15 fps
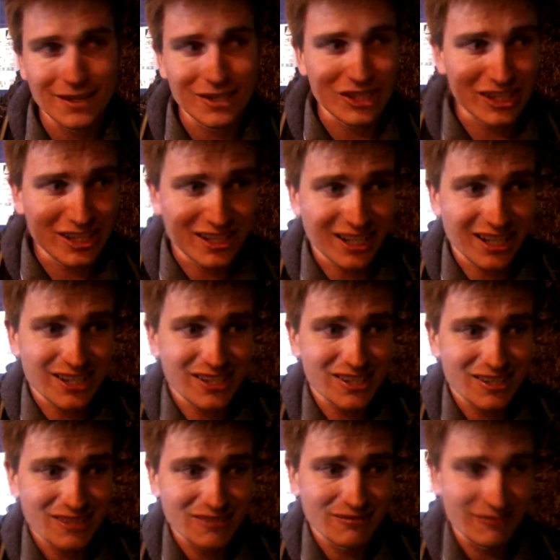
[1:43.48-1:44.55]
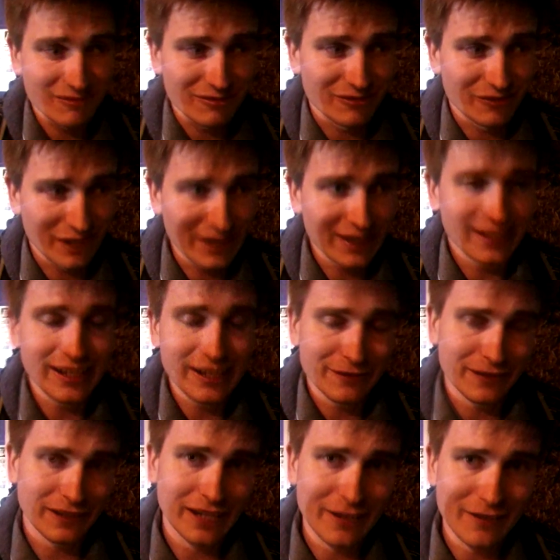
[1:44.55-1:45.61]
she does really need
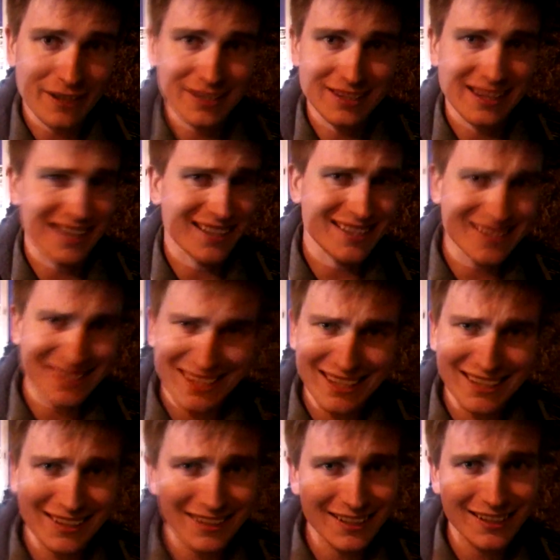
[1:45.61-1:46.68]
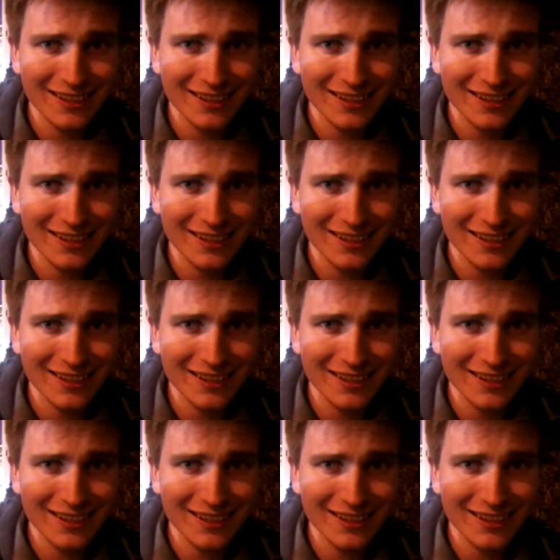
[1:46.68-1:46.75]
forgiveness, and that sin,